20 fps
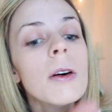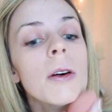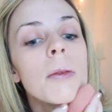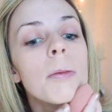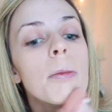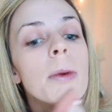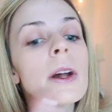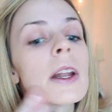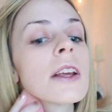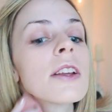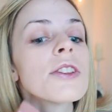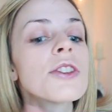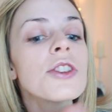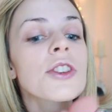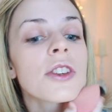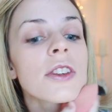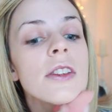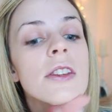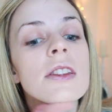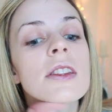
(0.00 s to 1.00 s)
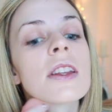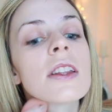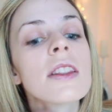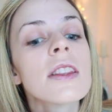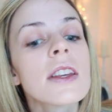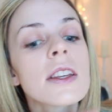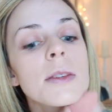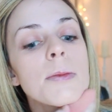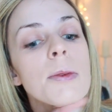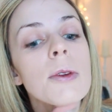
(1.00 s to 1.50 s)
but it's just that
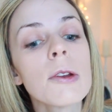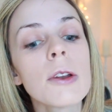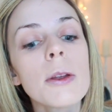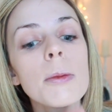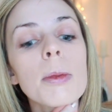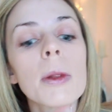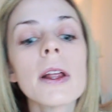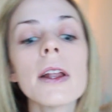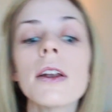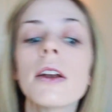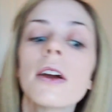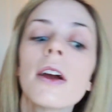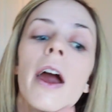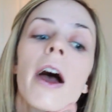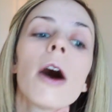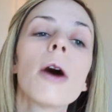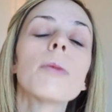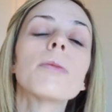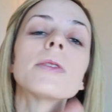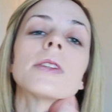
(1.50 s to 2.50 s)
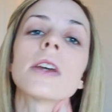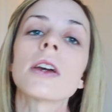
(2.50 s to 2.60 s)
this beauty blender helps